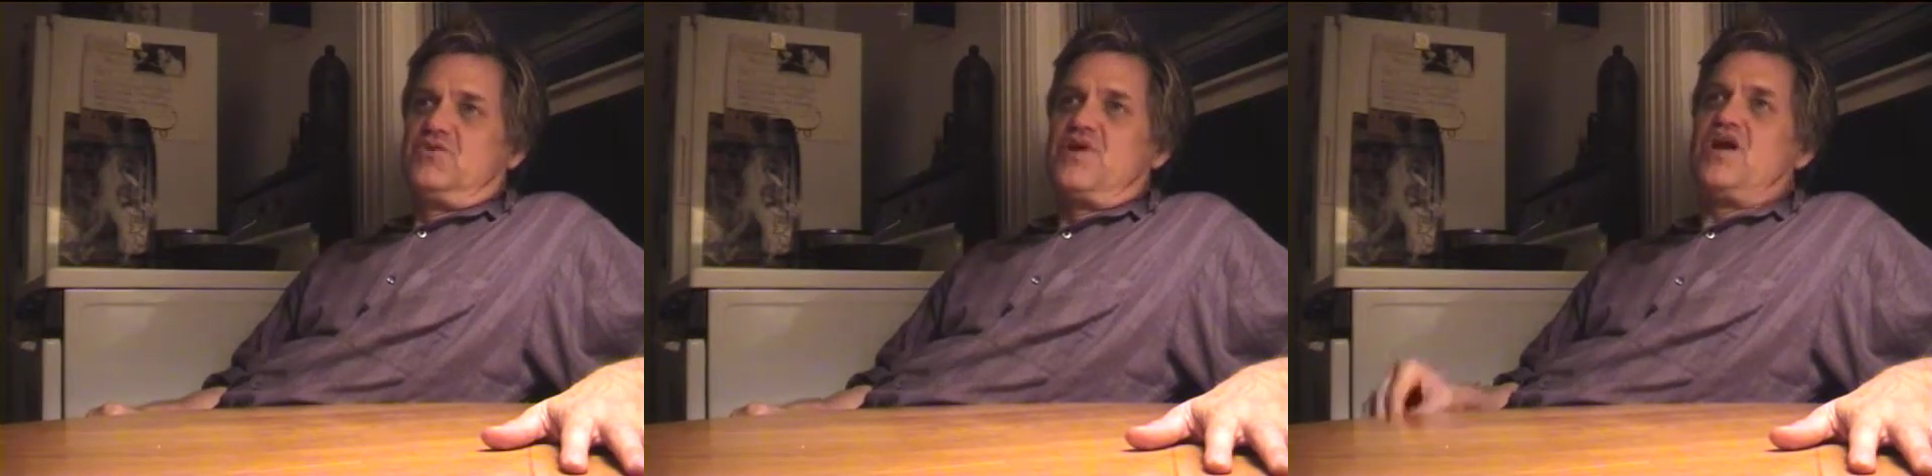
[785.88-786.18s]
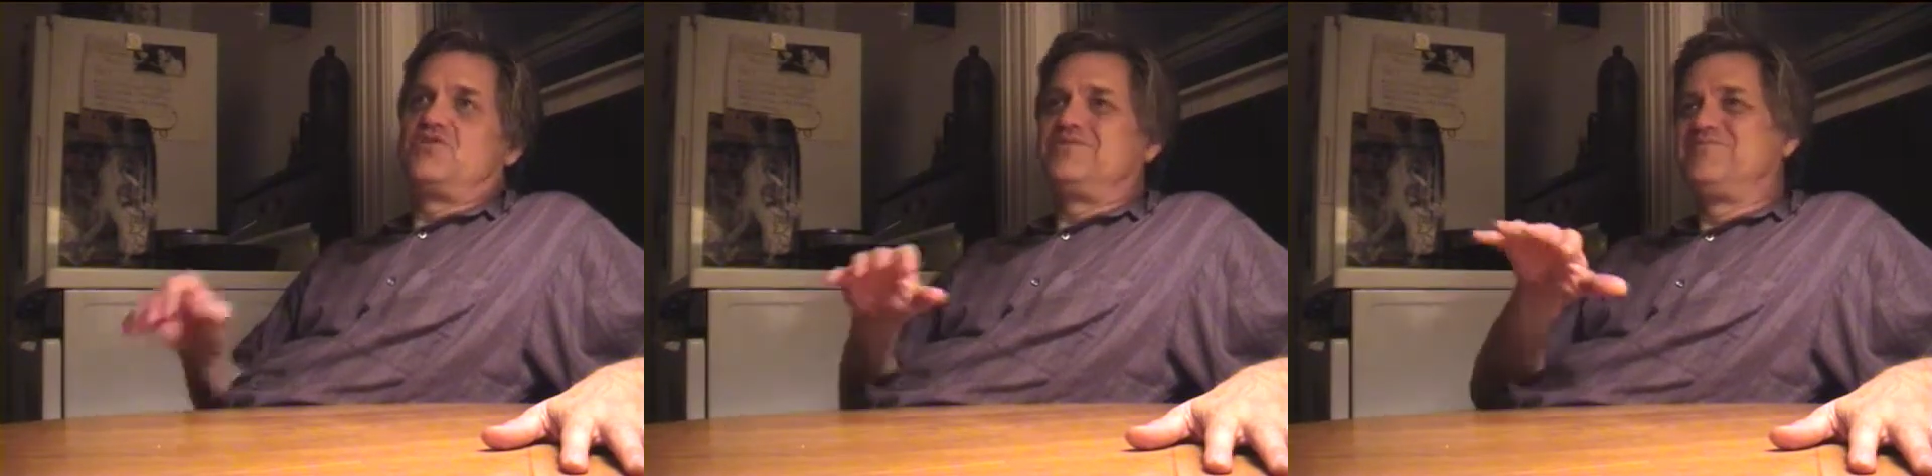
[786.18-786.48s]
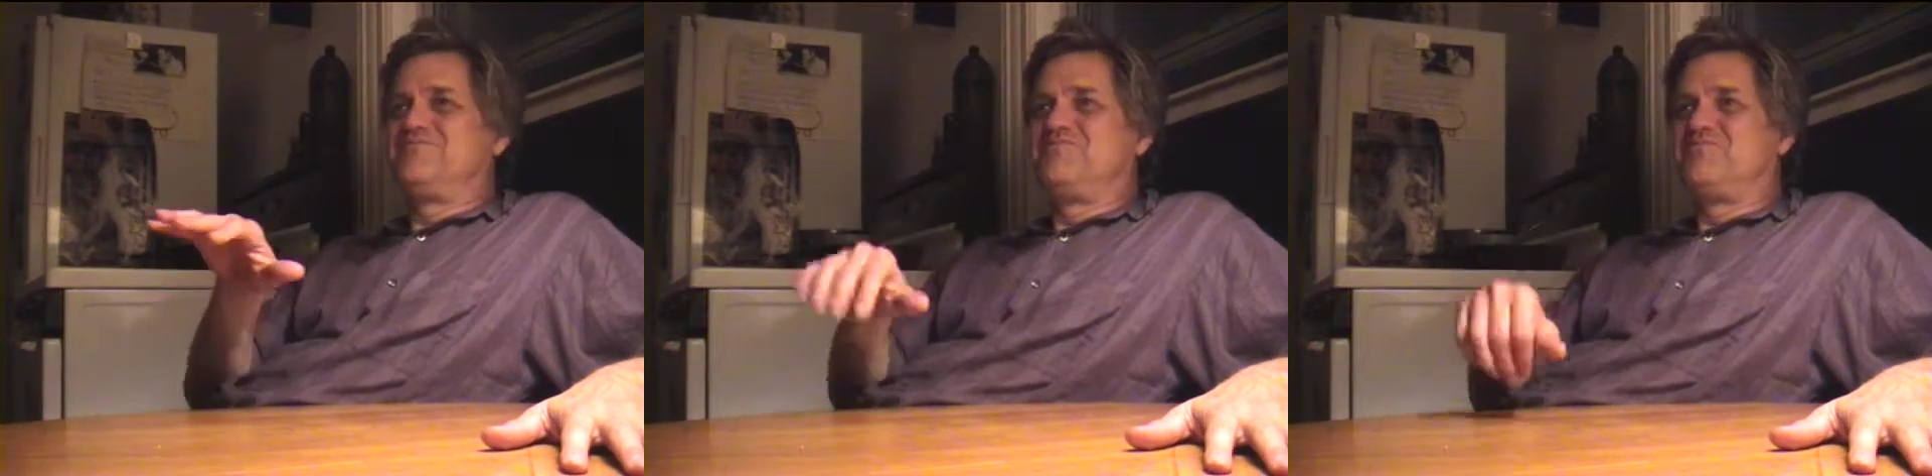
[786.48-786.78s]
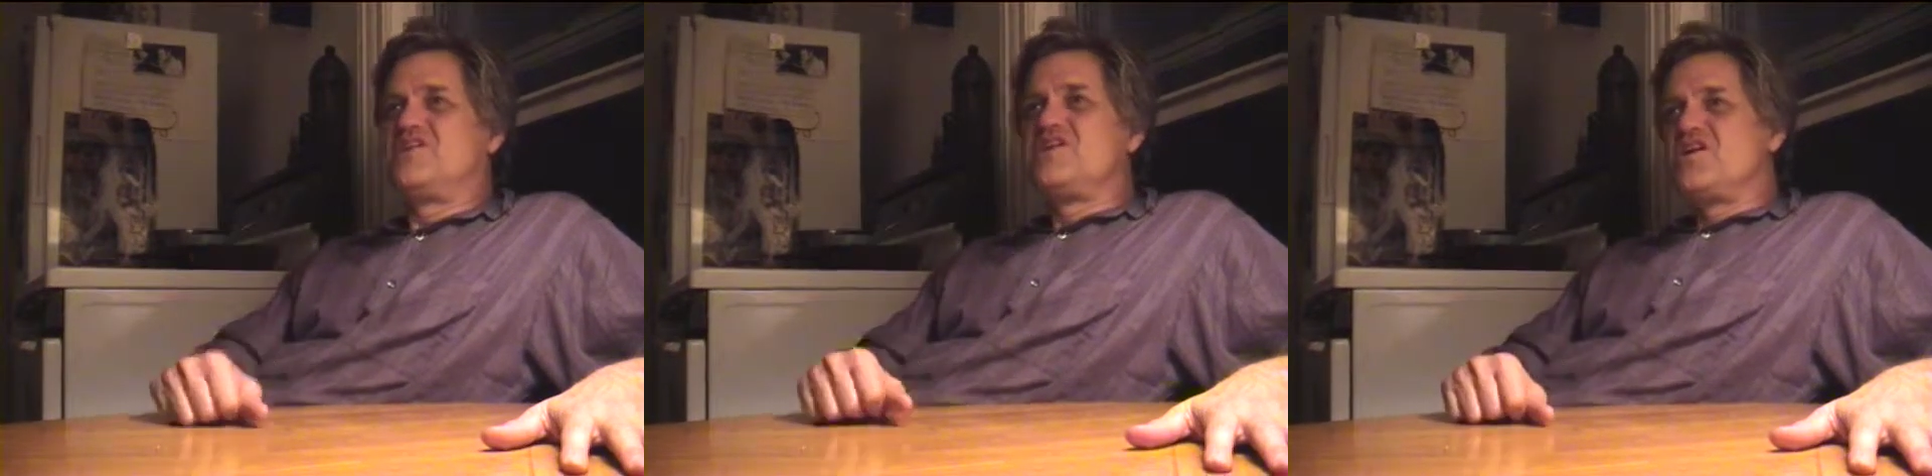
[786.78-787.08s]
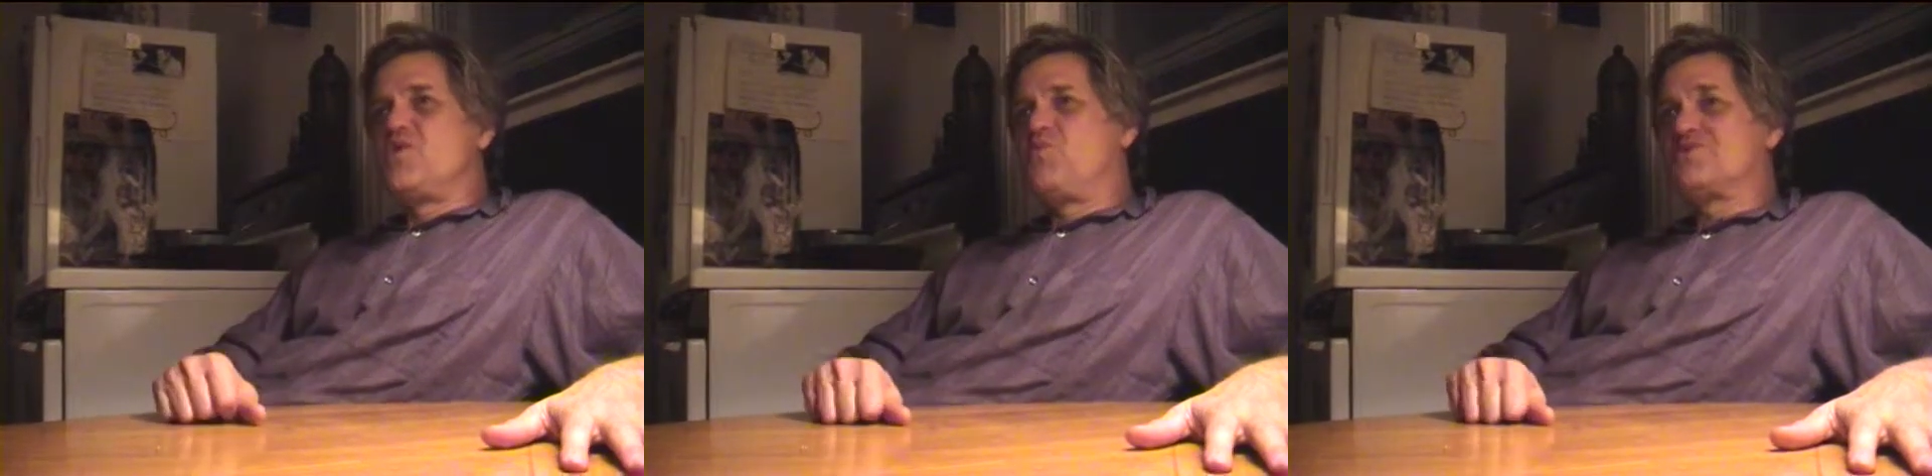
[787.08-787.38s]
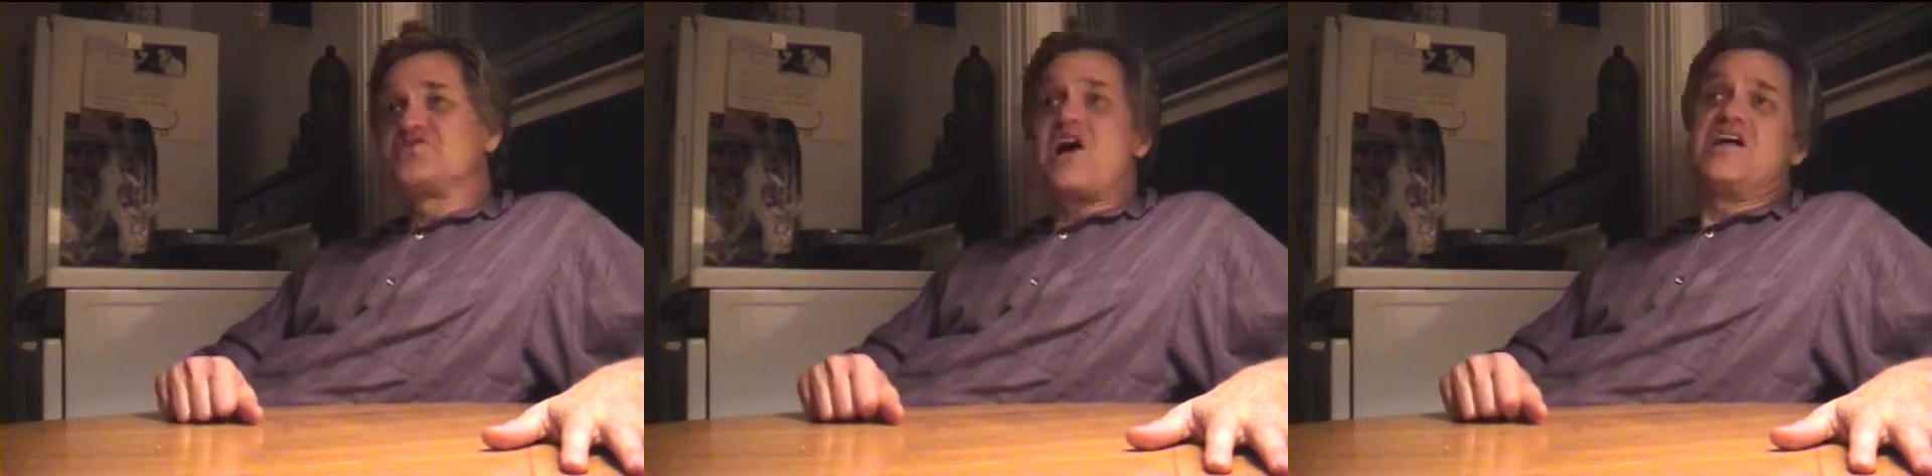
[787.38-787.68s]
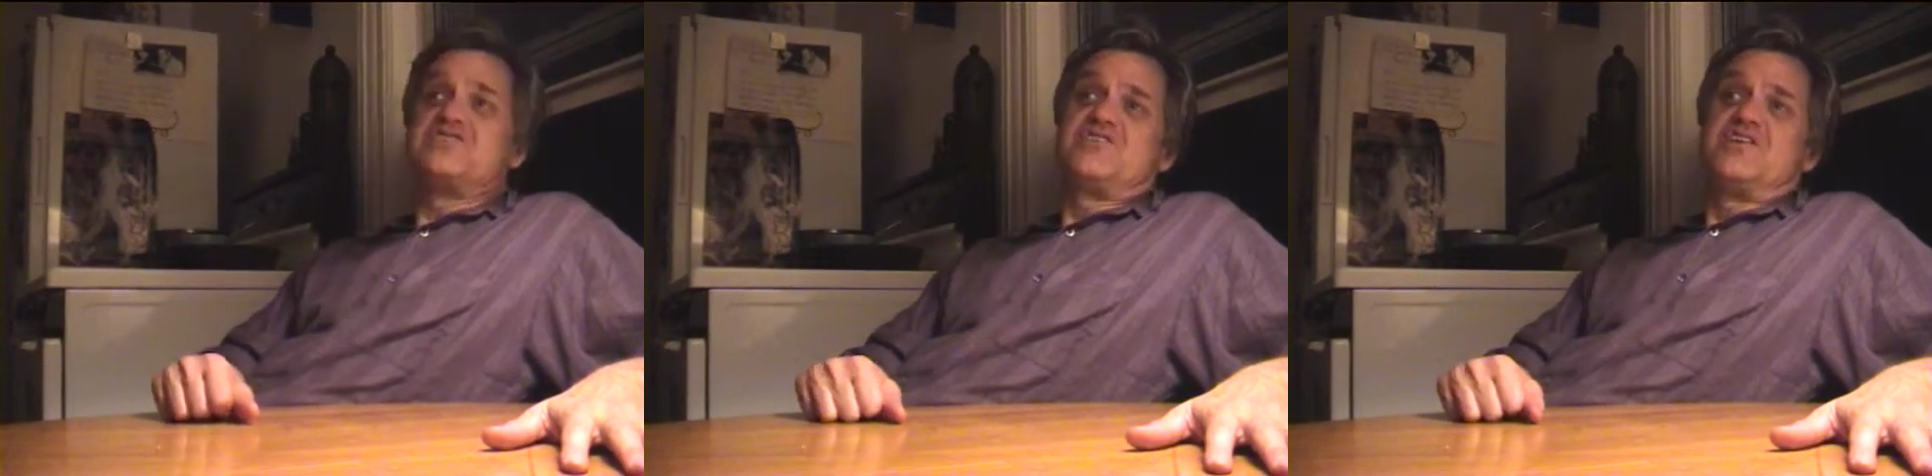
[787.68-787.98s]
Around
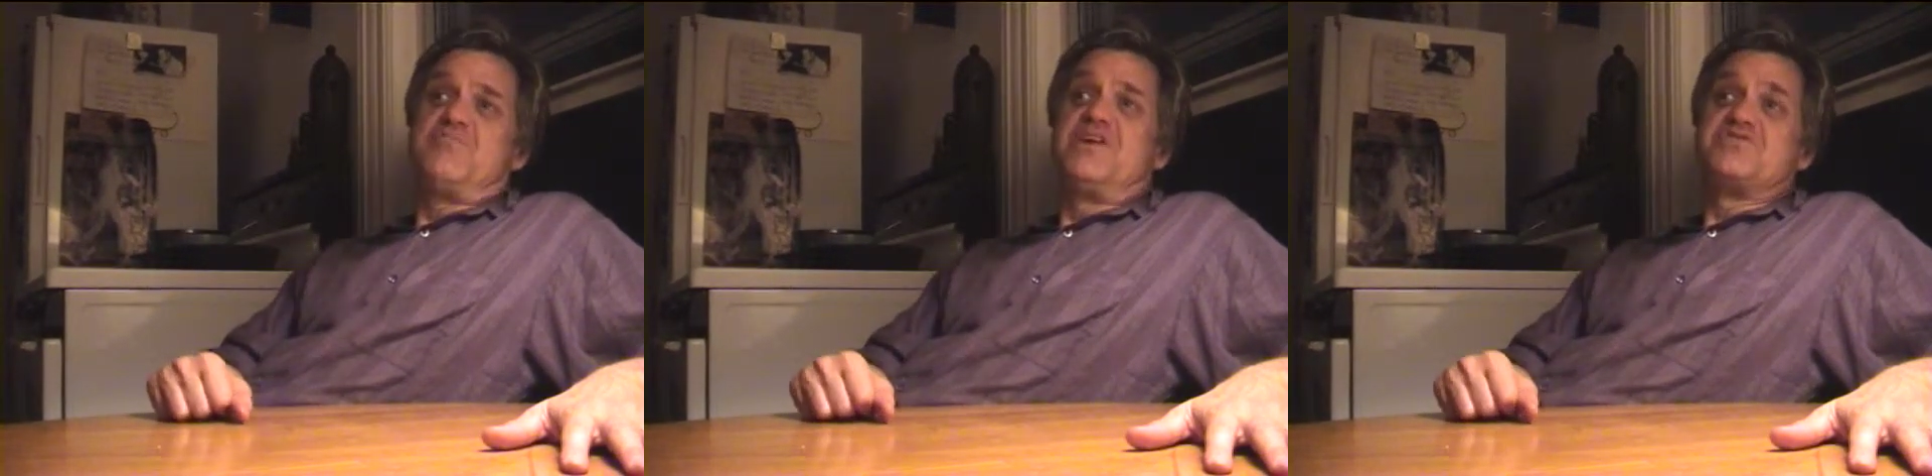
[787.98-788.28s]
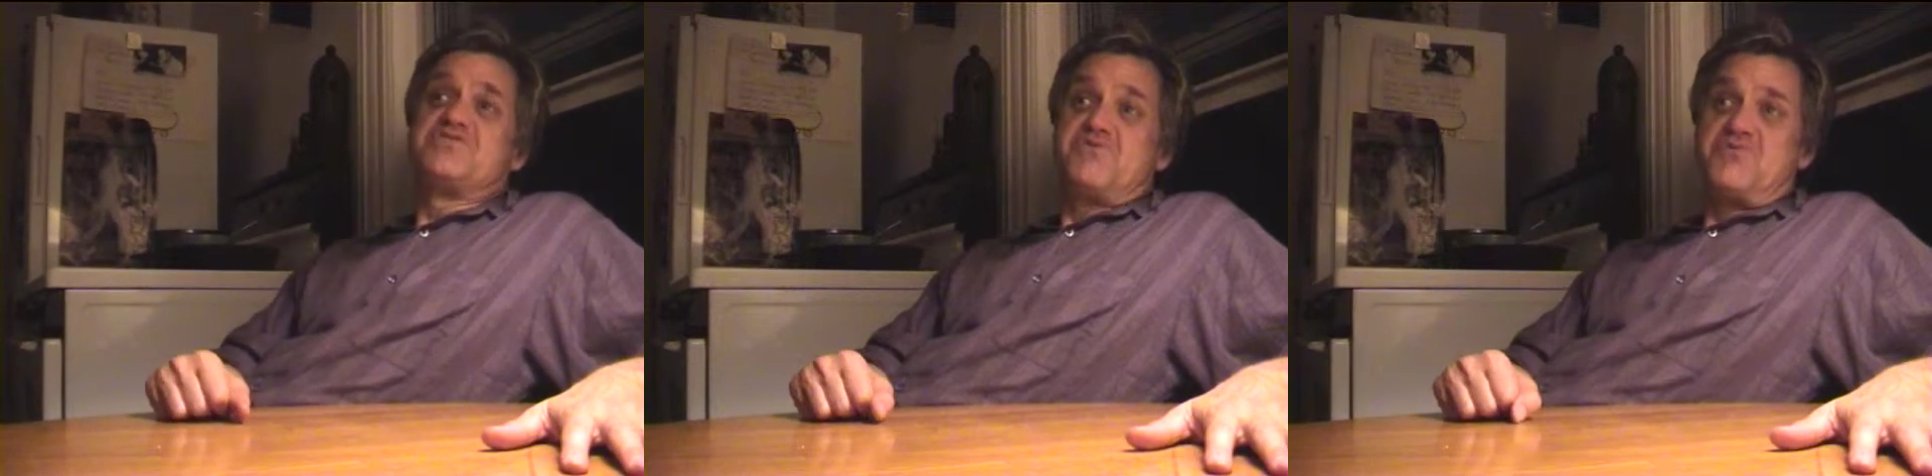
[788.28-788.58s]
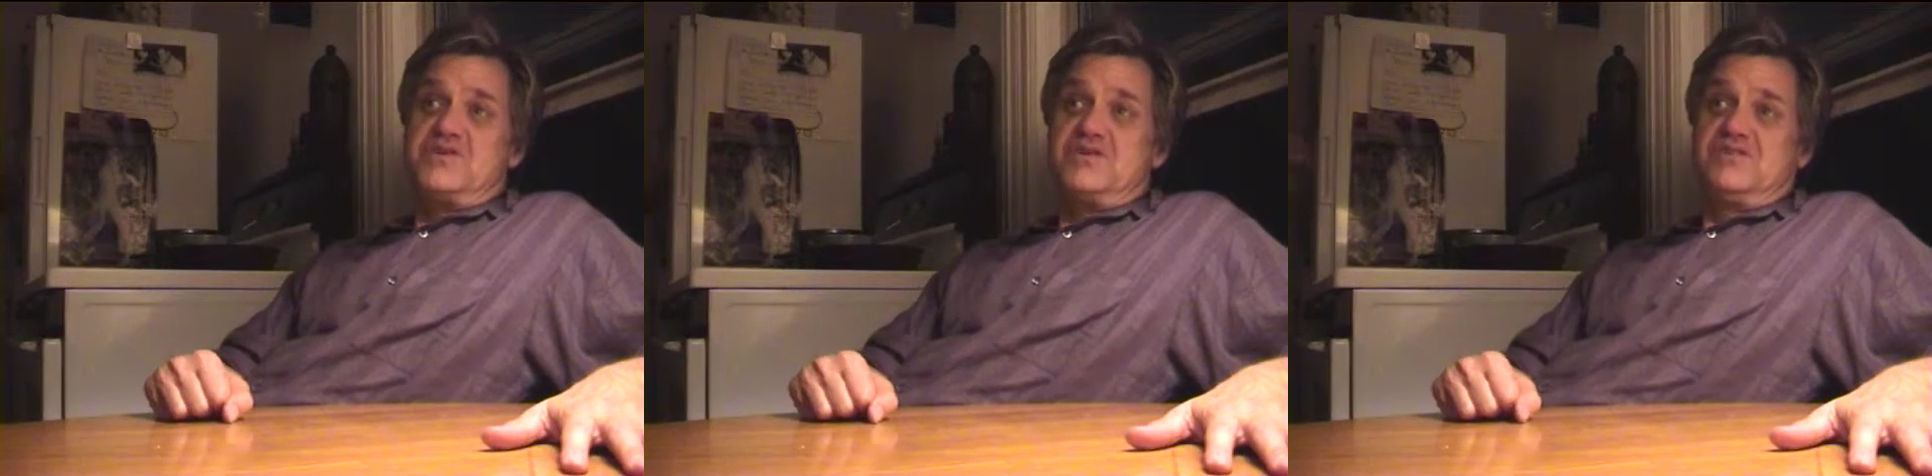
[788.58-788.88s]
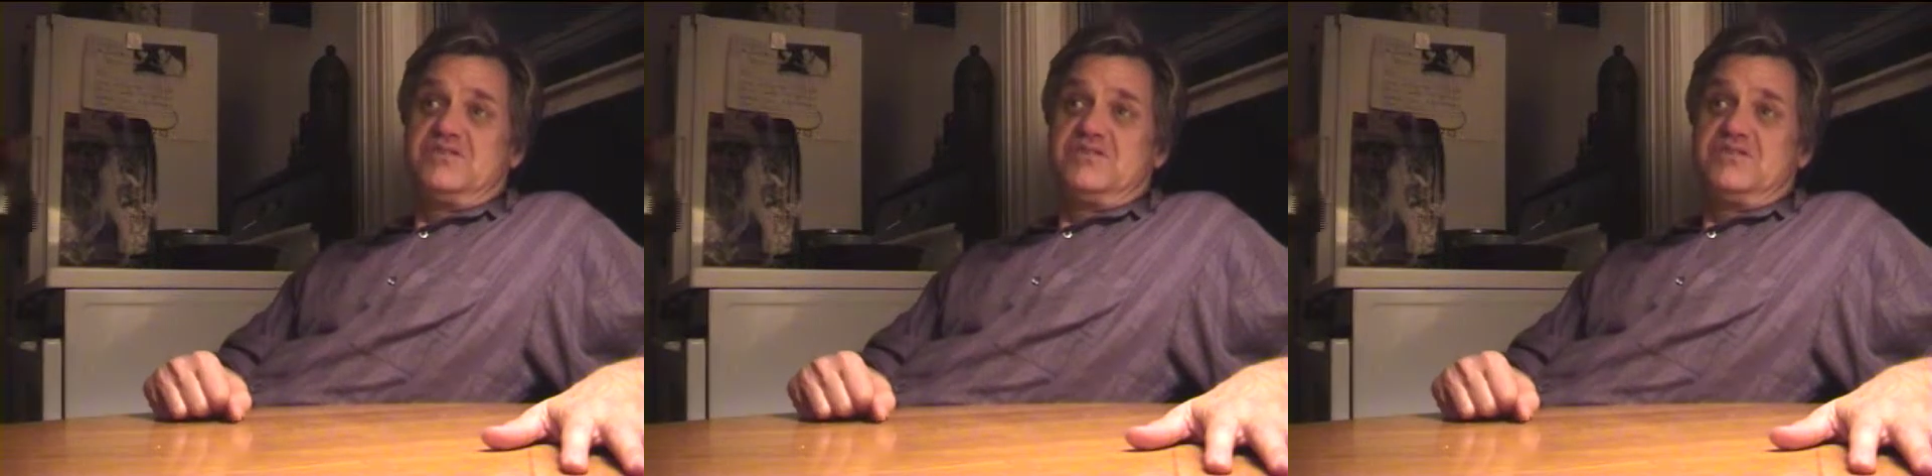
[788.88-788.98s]
Wisconsin and Minnesota.